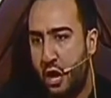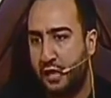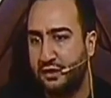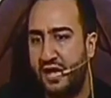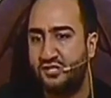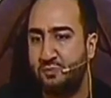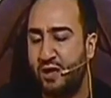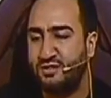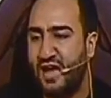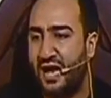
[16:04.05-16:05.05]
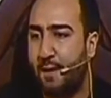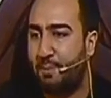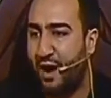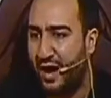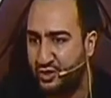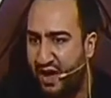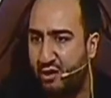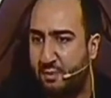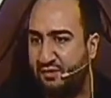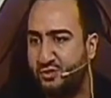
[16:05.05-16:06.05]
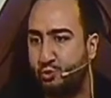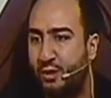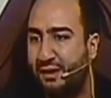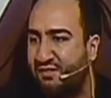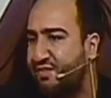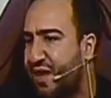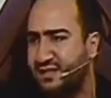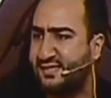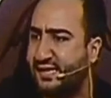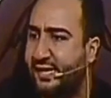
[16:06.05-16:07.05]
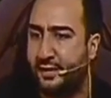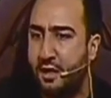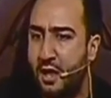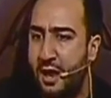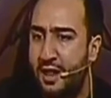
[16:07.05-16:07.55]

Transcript: Allah subhanahu wa ta'ala, part of our belief is we believe in the unseen.